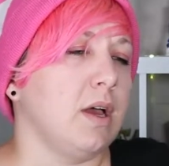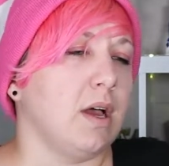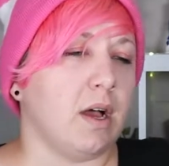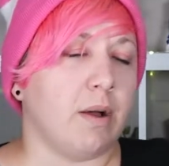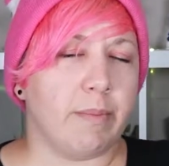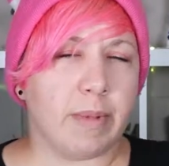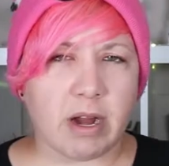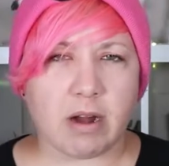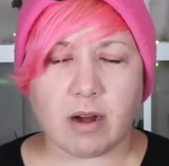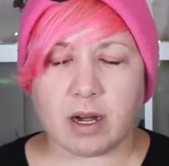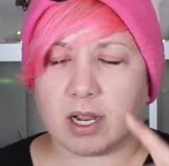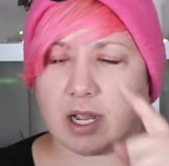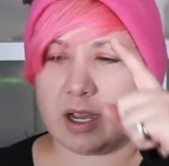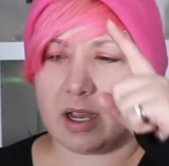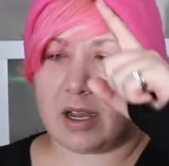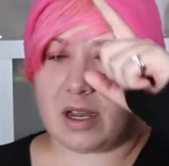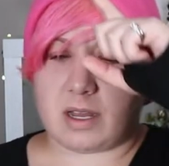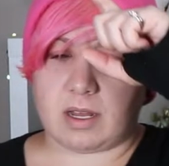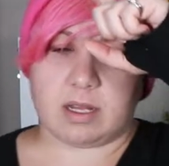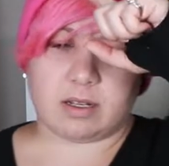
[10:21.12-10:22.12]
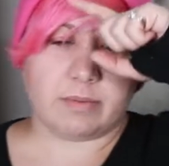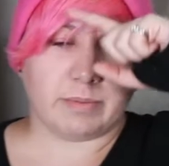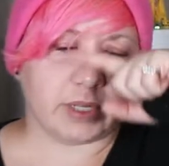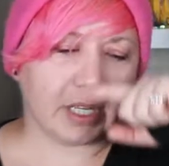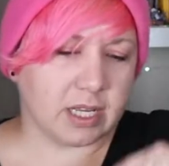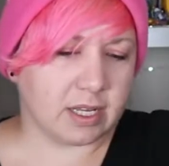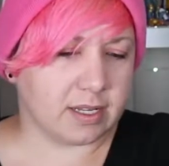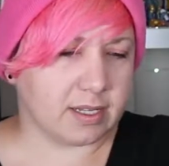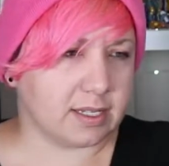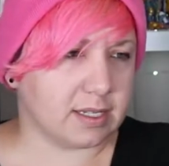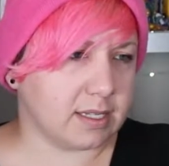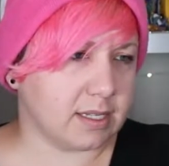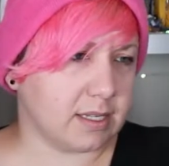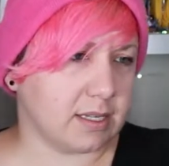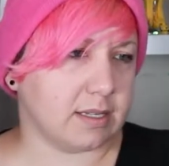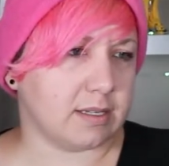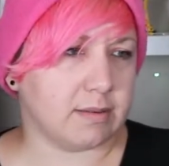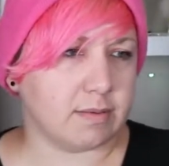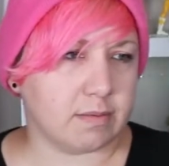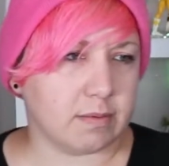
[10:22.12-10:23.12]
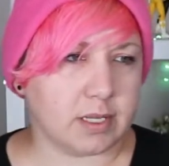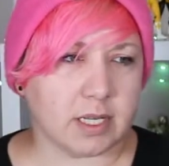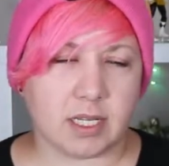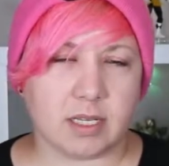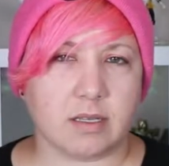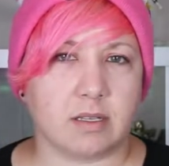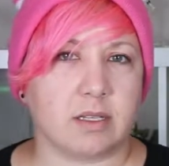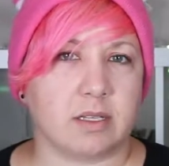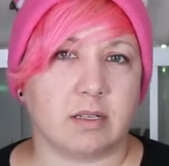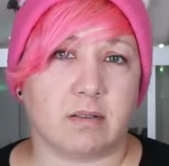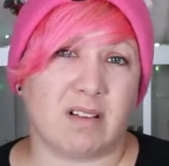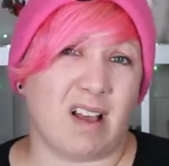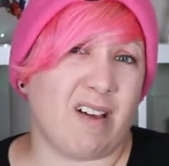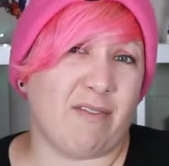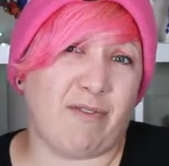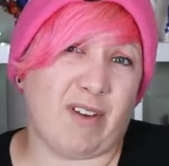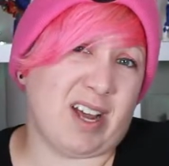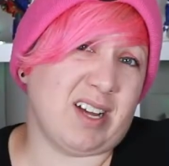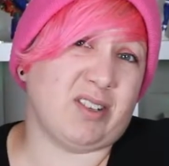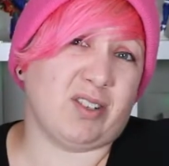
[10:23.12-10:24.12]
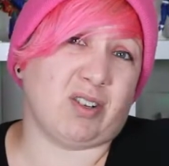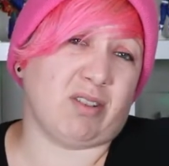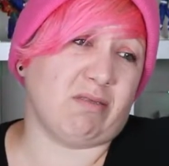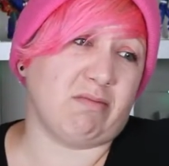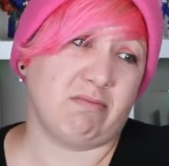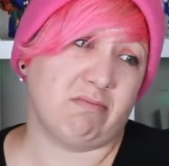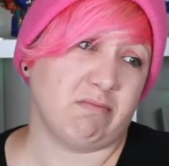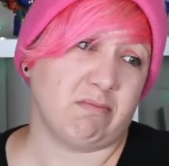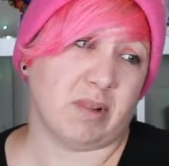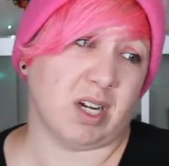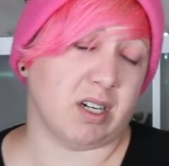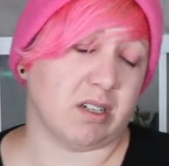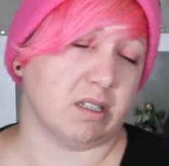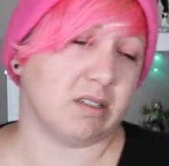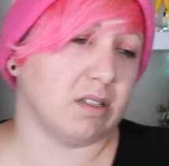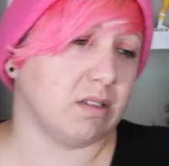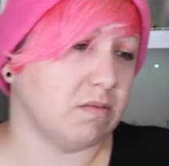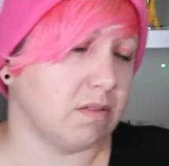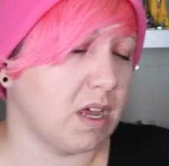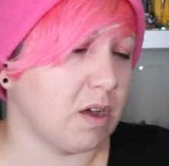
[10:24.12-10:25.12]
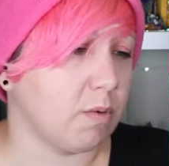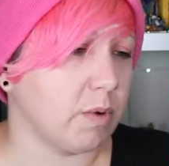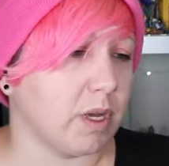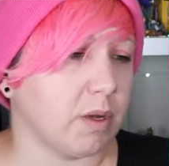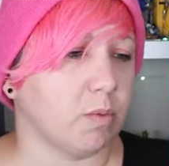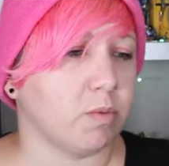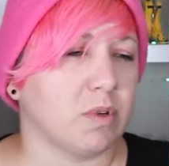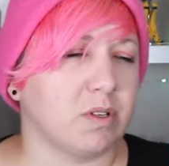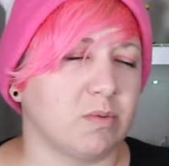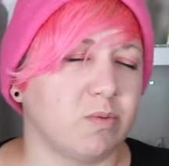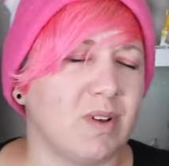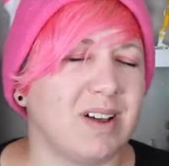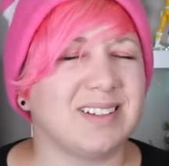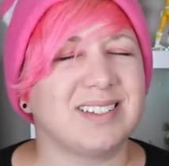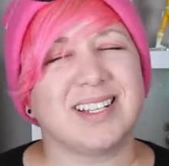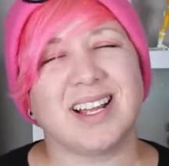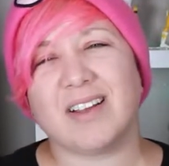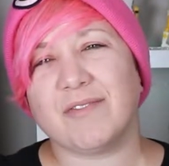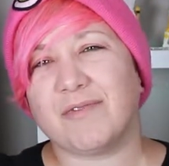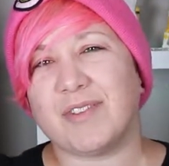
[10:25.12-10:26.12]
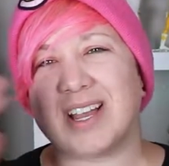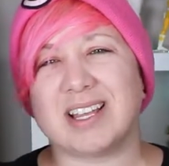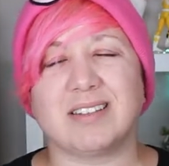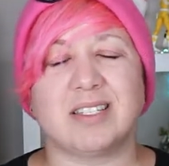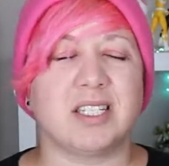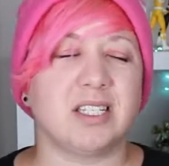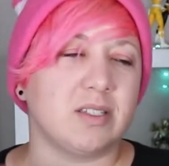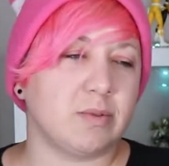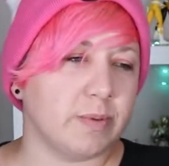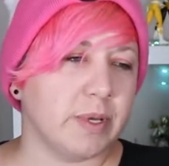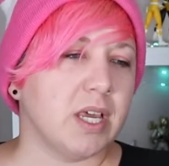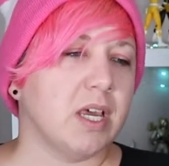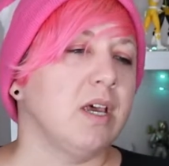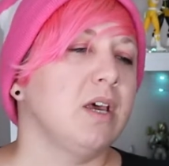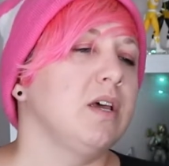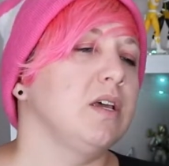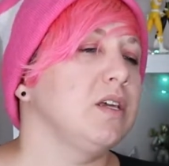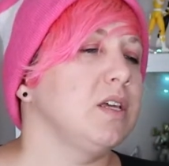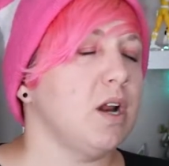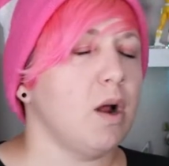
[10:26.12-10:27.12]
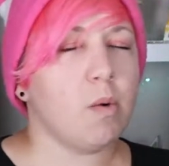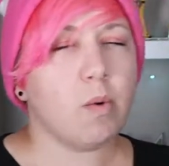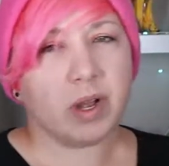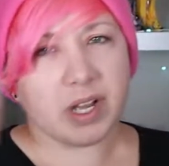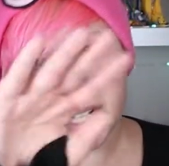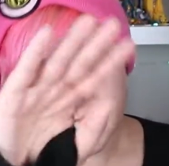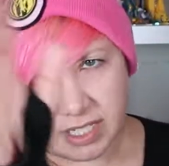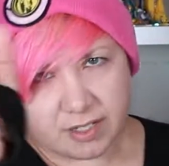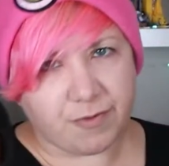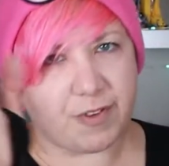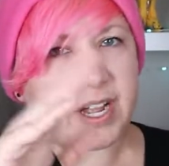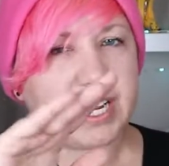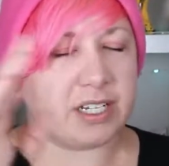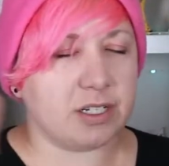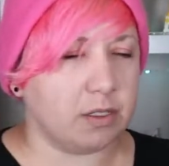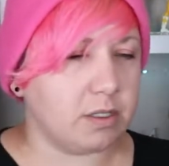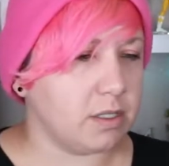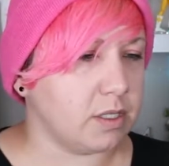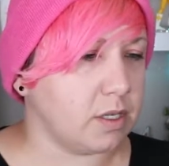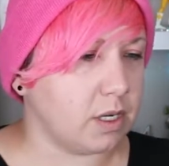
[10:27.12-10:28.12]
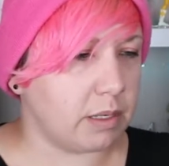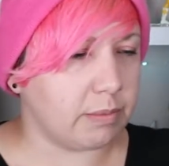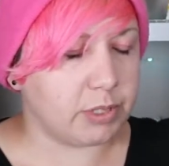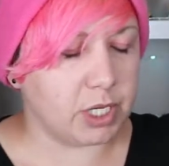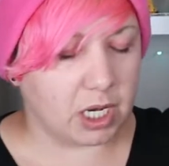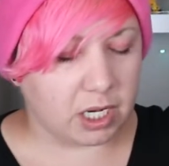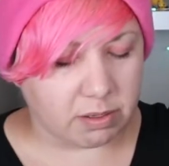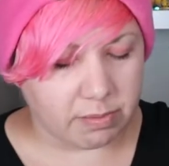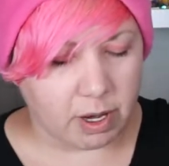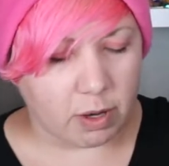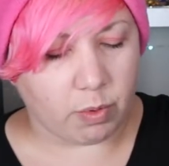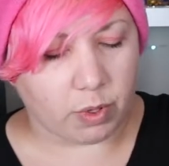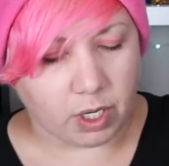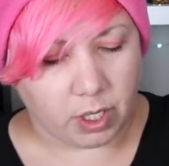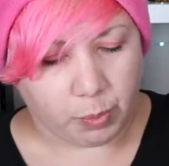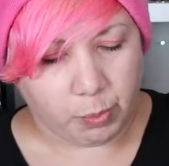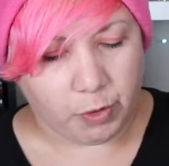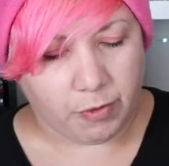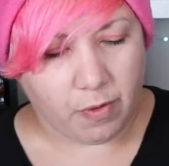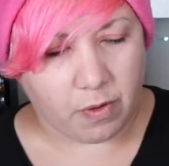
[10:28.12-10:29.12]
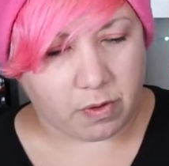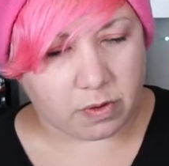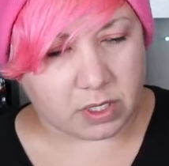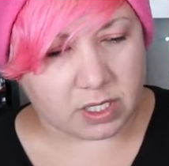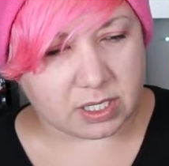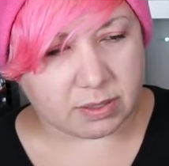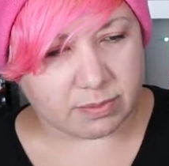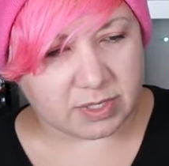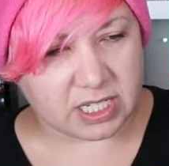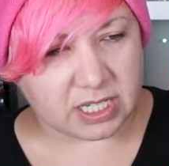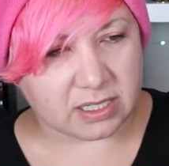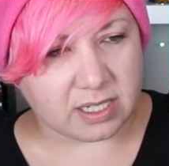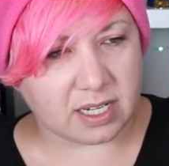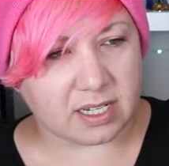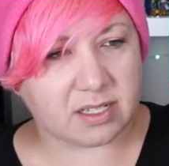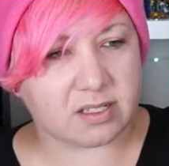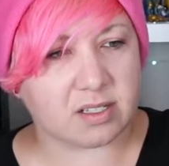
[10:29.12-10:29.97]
America, because it's a lot faster, honestly, that way. Once, well, it's not fast, it's, you know what, it's fine, you know what I'm talking about. We're going to move over to some Sentai